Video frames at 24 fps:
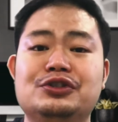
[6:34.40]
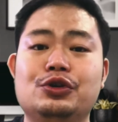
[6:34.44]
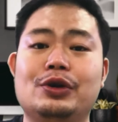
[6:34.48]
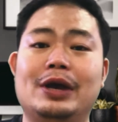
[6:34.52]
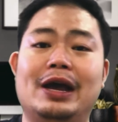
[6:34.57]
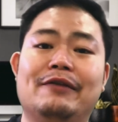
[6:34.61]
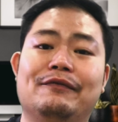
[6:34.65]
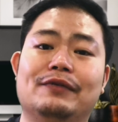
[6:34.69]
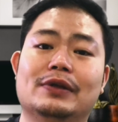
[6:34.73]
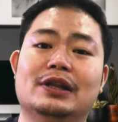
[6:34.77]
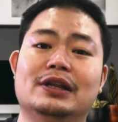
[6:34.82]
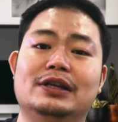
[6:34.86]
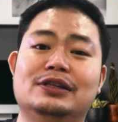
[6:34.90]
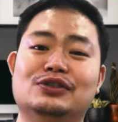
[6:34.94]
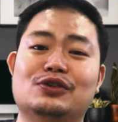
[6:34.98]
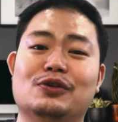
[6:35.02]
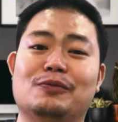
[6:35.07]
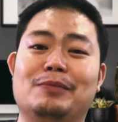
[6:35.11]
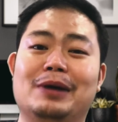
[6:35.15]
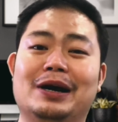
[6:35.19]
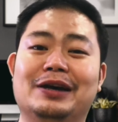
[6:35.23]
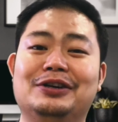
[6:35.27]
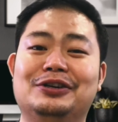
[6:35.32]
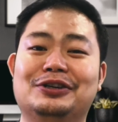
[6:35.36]
you have a list
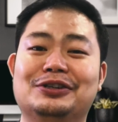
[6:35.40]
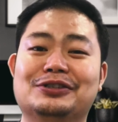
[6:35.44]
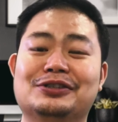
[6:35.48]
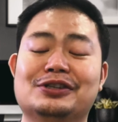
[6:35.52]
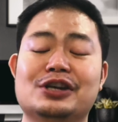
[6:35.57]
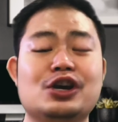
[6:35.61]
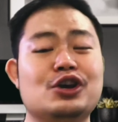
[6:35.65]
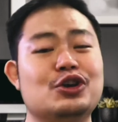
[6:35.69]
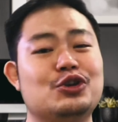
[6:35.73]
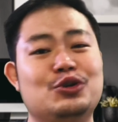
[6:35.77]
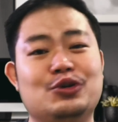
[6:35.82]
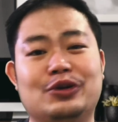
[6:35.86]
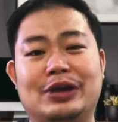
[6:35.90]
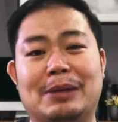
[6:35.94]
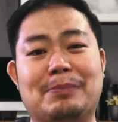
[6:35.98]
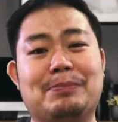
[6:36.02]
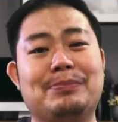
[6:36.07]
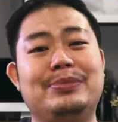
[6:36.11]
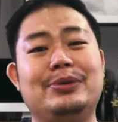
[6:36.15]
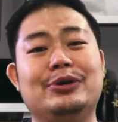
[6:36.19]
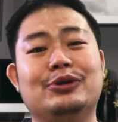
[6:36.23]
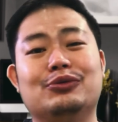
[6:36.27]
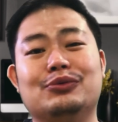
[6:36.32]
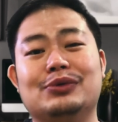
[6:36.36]
of buyers, you
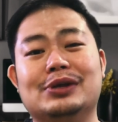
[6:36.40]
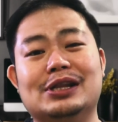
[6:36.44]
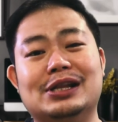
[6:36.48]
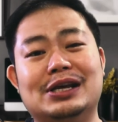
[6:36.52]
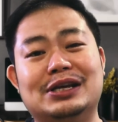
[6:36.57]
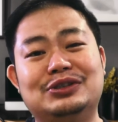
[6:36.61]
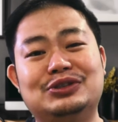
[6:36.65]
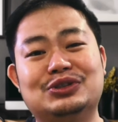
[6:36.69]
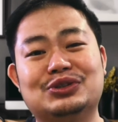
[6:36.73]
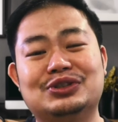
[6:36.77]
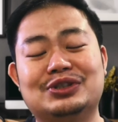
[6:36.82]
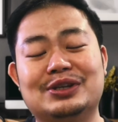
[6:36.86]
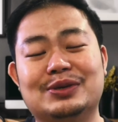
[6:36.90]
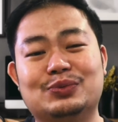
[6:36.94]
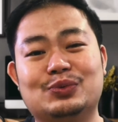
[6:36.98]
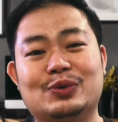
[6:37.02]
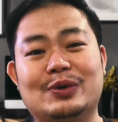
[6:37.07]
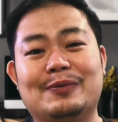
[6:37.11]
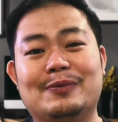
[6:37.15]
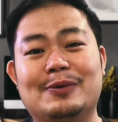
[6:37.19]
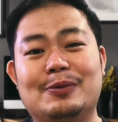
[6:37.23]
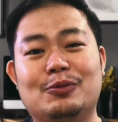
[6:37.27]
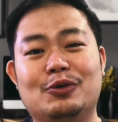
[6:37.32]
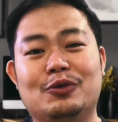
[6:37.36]
can build relationships
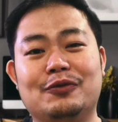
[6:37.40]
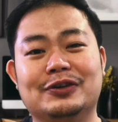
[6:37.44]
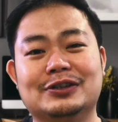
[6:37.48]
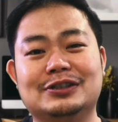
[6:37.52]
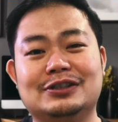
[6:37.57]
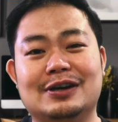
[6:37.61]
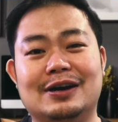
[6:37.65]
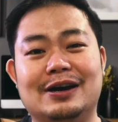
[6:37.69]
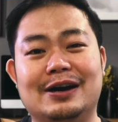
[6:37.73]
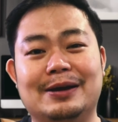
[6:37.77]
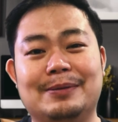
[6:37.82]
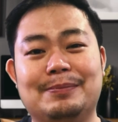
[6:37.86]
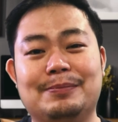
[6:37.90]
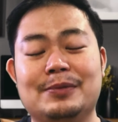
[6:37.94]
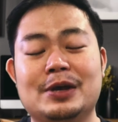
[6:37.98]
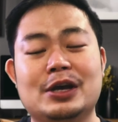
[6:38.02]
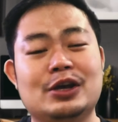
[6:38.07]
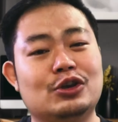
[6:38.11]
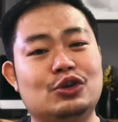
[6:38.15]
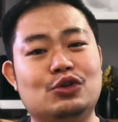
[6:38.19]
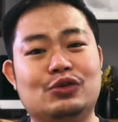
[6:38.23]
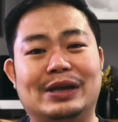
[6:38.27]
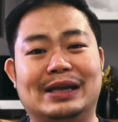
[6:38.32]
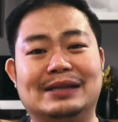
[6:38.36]
with them over time.
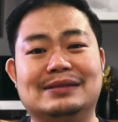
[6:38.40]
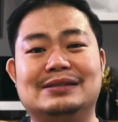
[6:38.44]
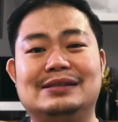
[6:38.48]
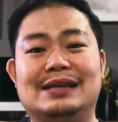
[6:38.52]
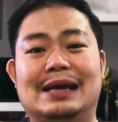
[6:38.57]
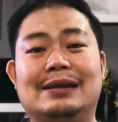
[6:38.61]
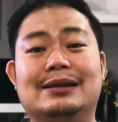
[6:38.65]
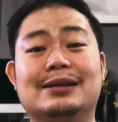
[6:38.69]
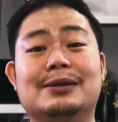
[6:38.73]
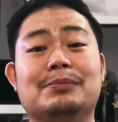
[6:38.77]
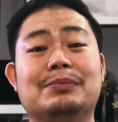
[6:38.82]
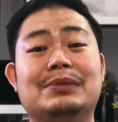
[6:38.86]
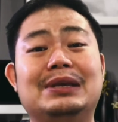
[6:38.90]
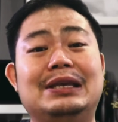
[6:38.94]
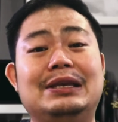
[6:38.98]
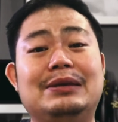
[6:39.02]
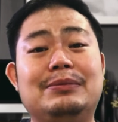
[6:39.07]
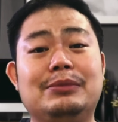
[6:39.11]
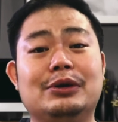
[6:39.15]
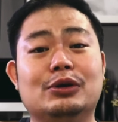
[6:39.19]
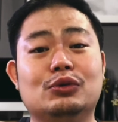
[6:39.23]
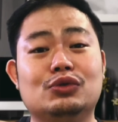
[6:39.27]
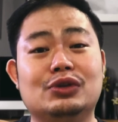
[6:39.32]
You can send them email